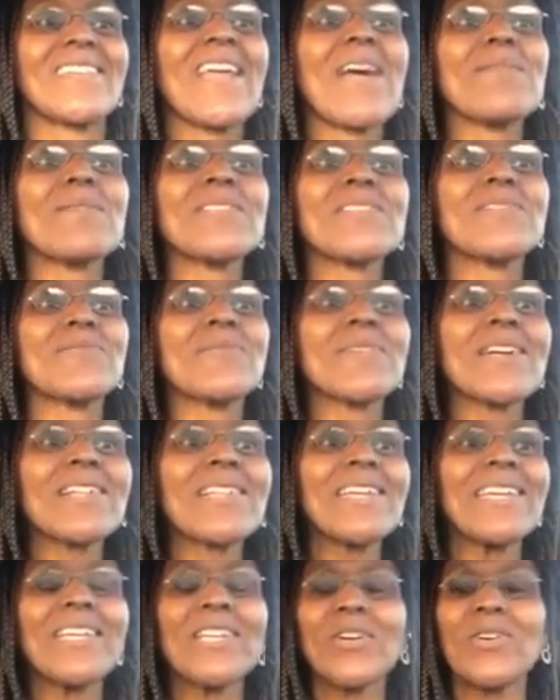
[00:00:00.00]
That was
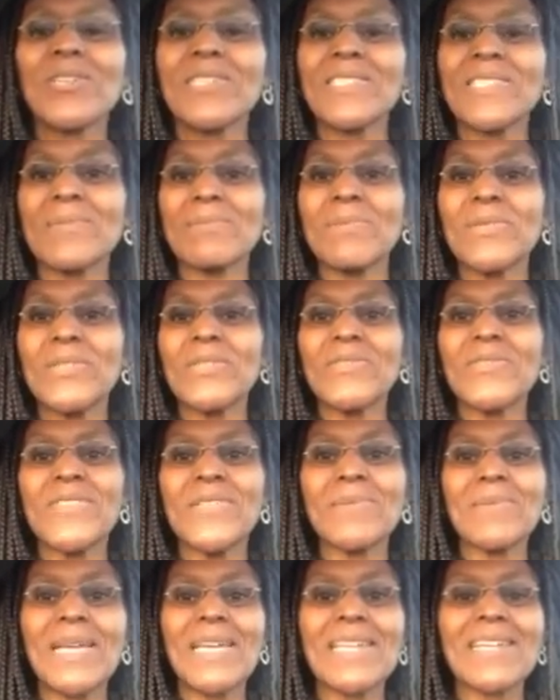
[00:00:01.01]
really an awesome move
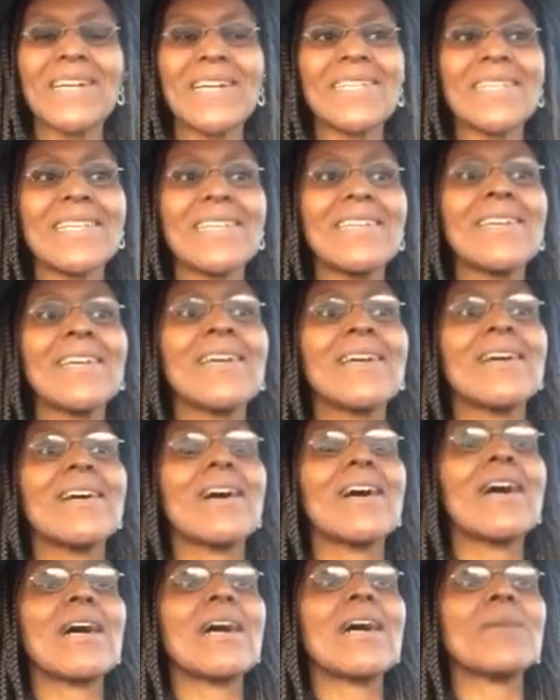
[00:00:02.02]
you made, honey.
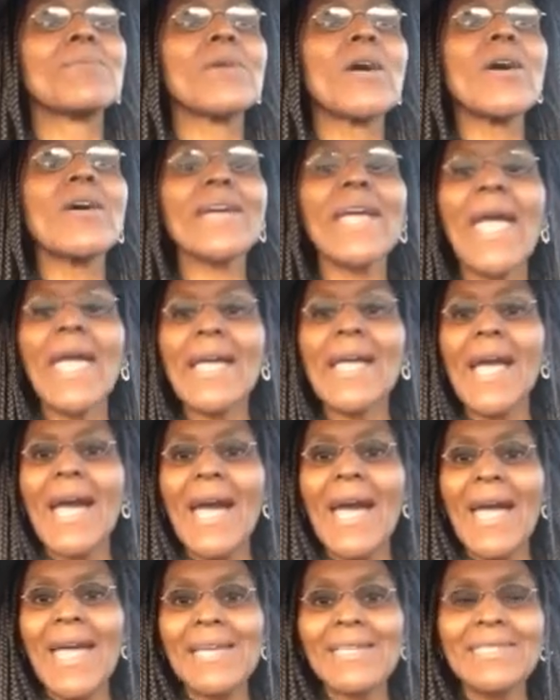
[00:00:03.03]
Okay,
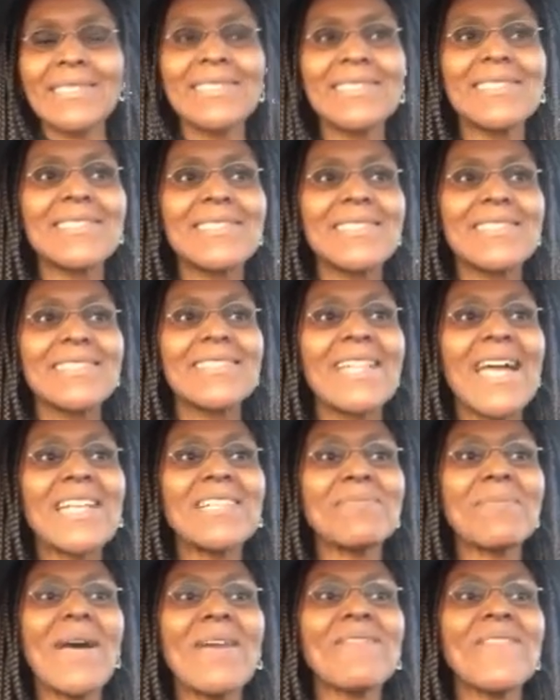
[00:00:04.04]
guys,
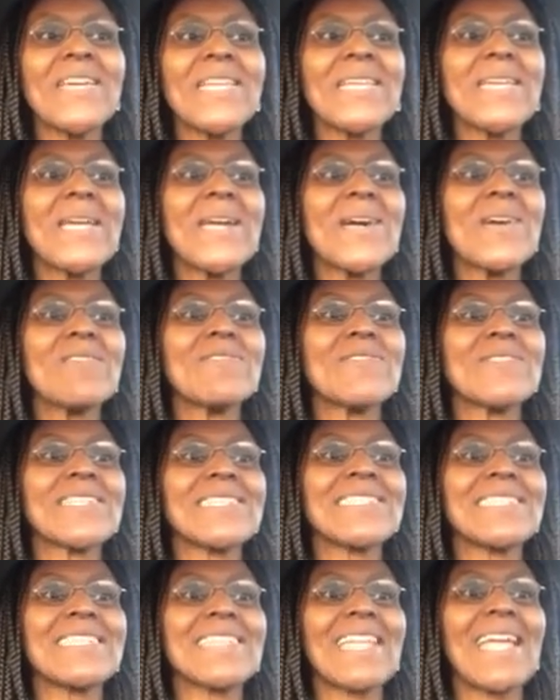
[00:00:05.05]
that's my video for
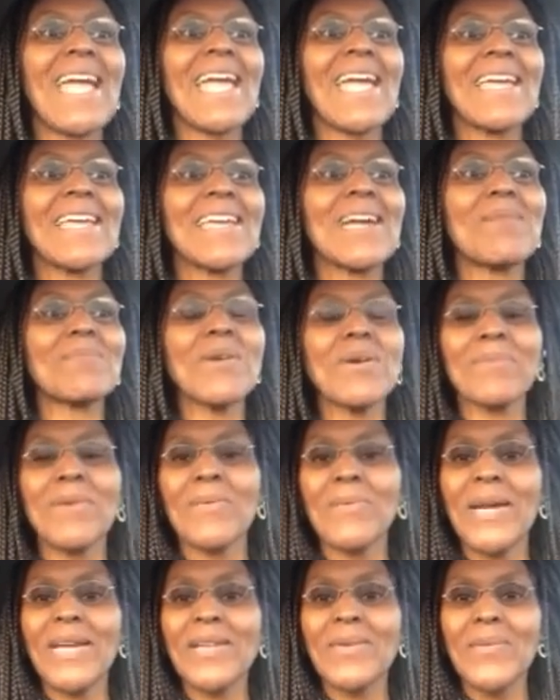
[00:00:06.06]
today. I'm on my
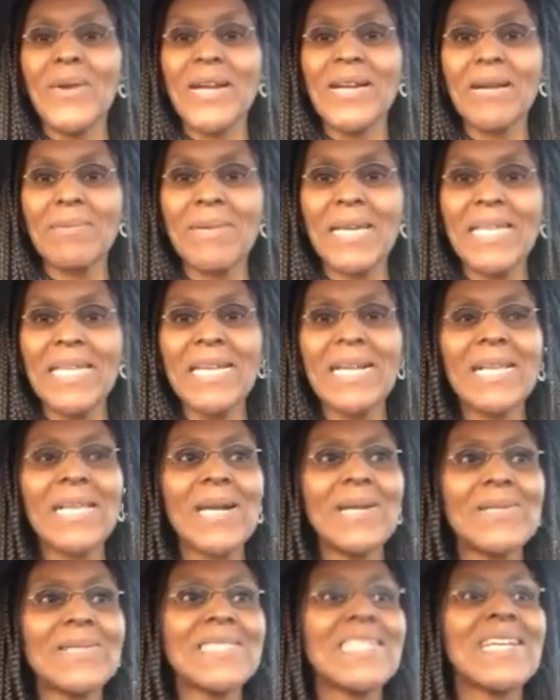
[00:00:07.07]
way to work. I'm getting
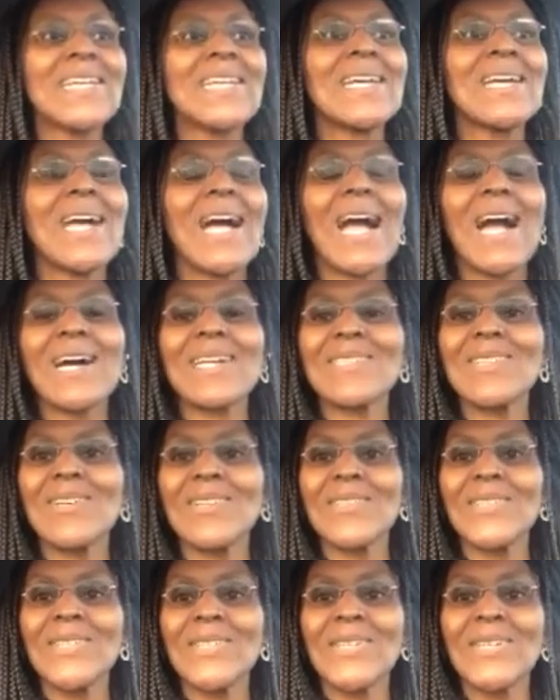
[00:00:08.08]
close. I'll
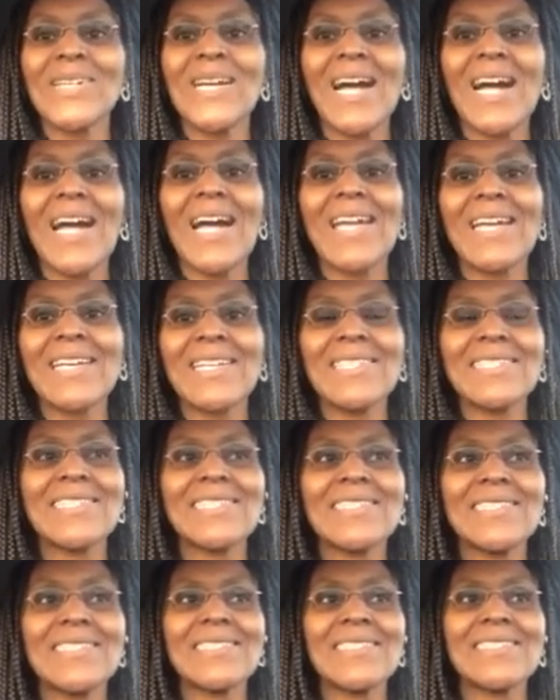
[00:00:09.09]
talk to you
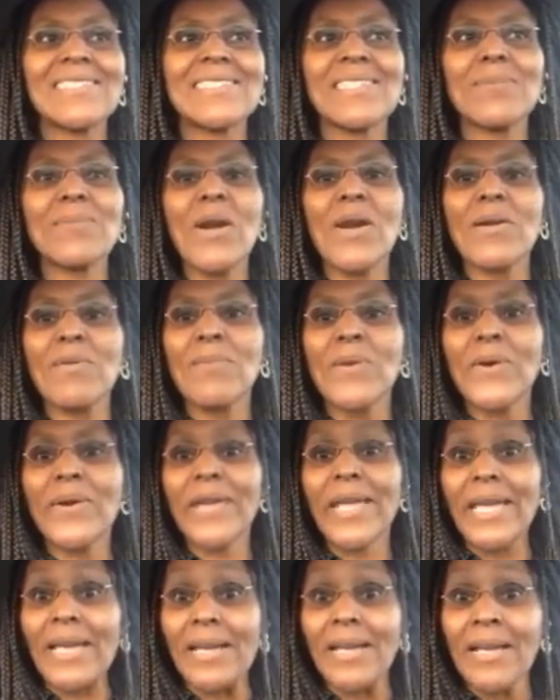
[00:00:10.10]
guys tomorrow
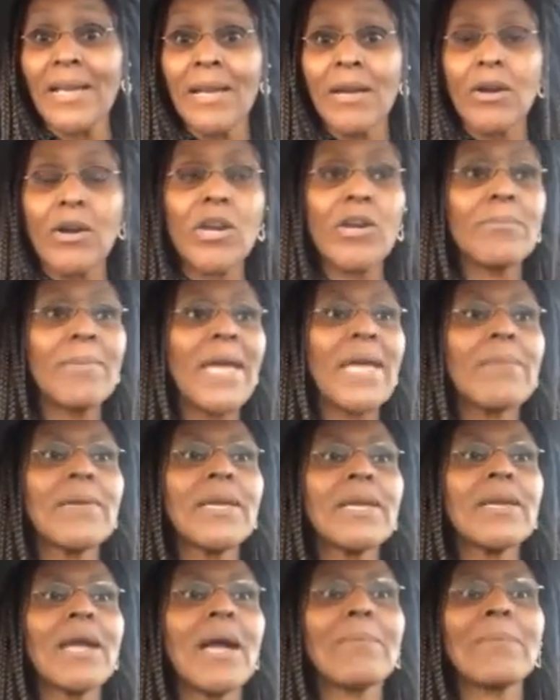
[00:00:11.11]
morning. Or
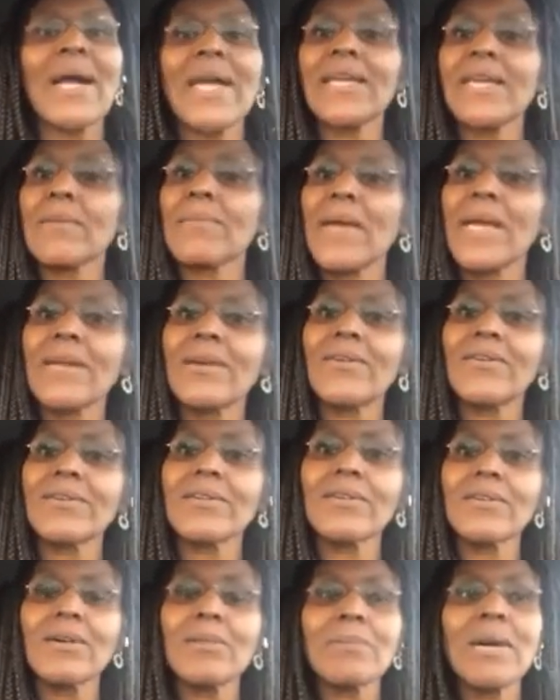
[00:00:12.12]
maybe I might get back
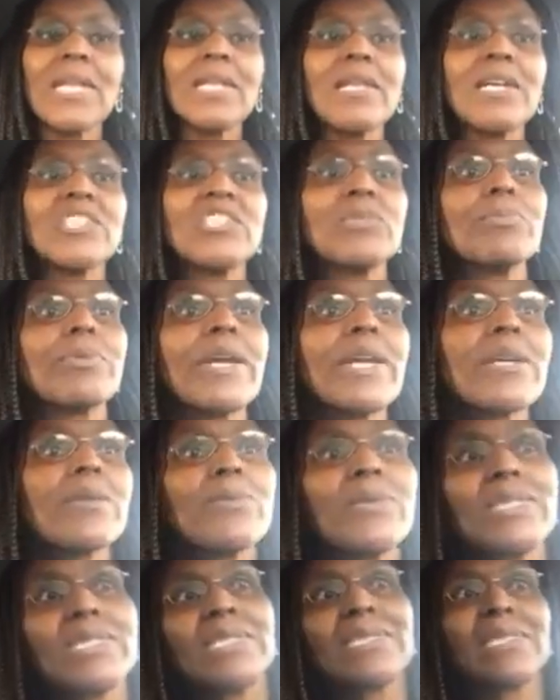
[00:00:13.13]
on my lunch break,
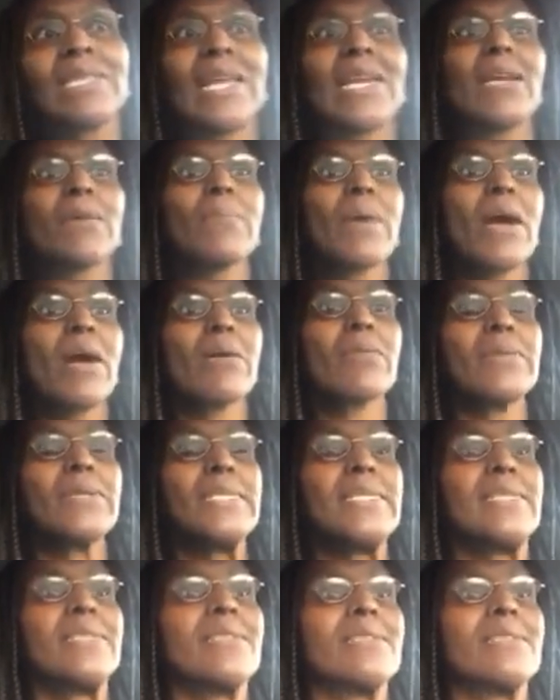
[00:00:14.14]
which is like about